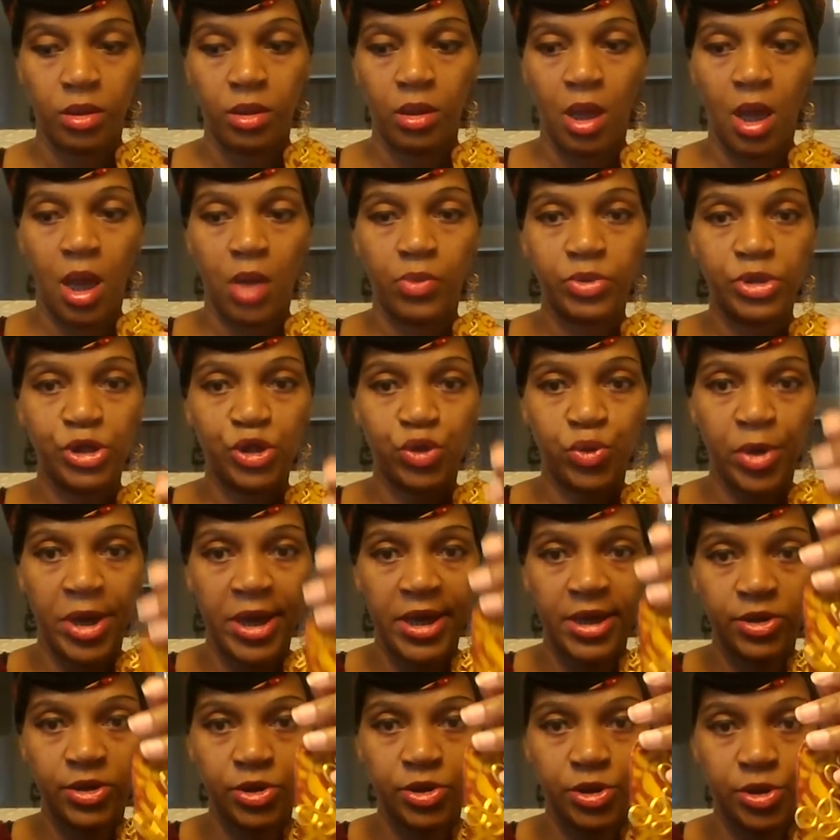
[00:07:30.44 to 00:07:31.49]
I was
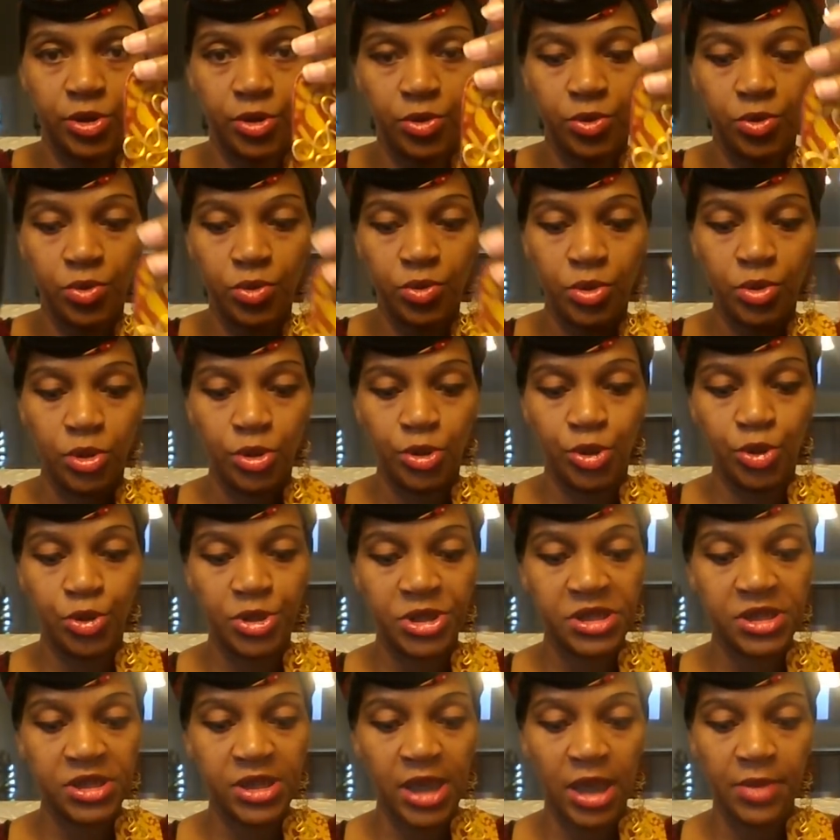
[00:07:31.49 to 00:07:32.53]
trying to do
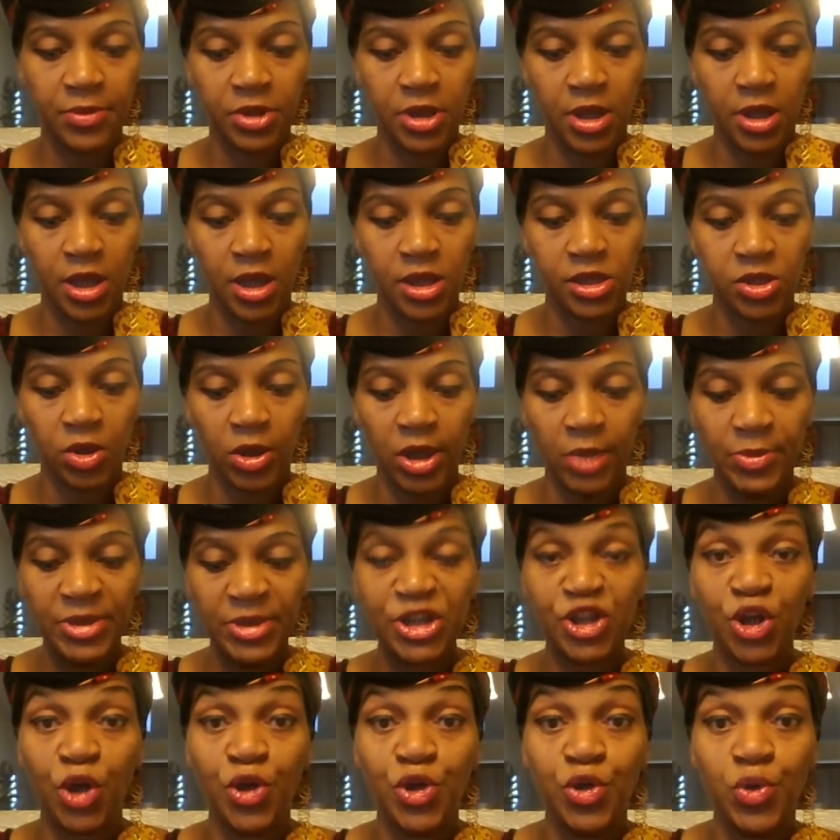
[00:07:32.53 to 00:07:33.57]
the same thing. So let me
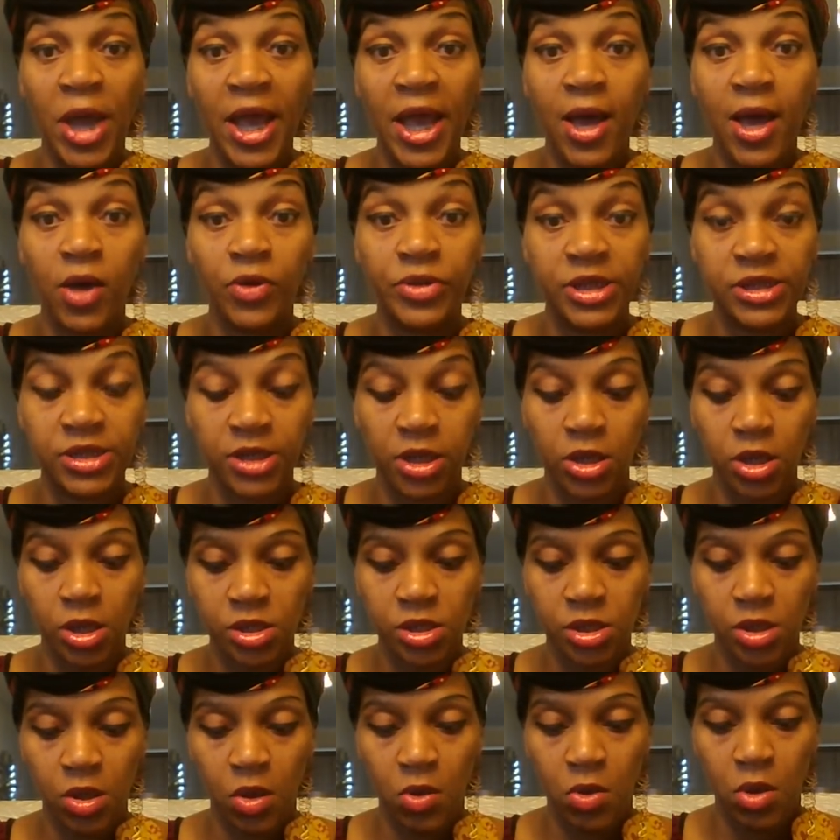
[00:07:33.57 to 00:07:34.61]
show you how this
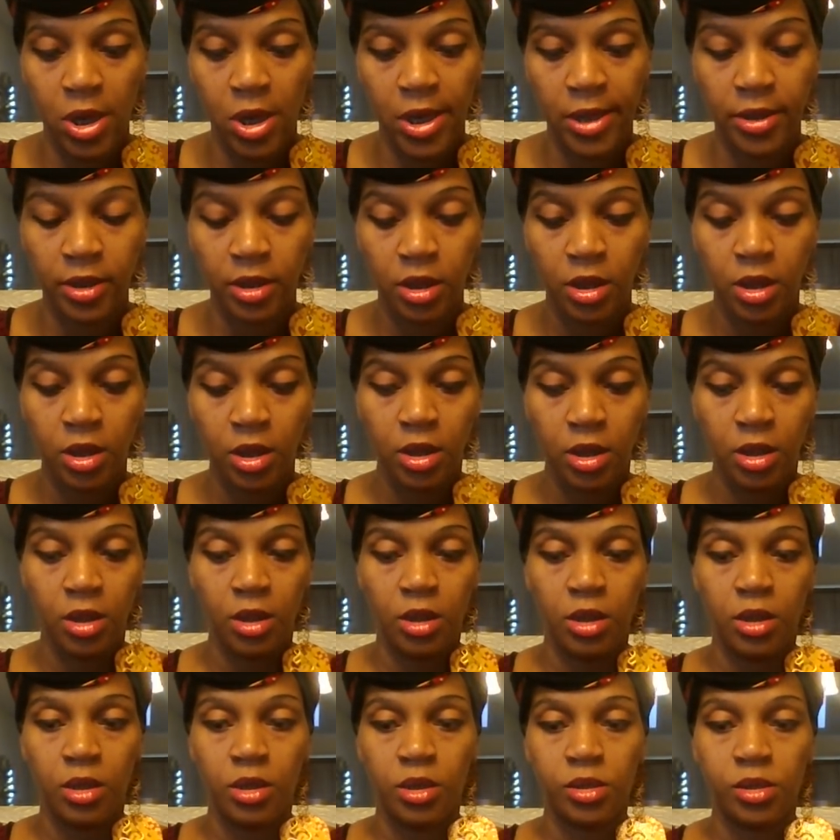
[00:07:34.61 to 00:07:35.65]
looks on.
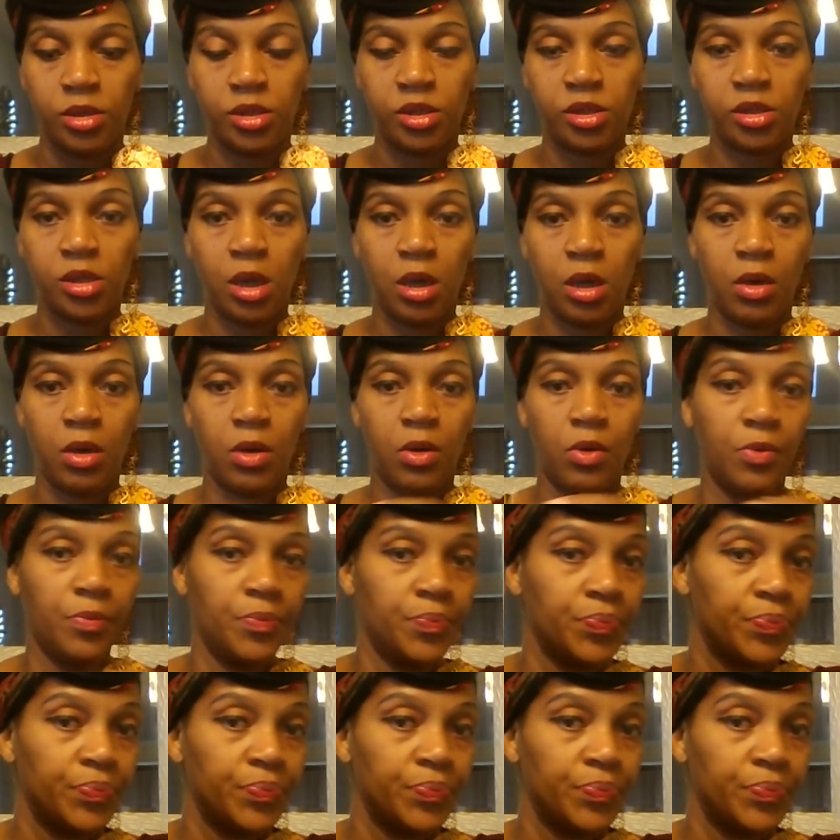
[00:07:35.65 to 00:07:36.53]
So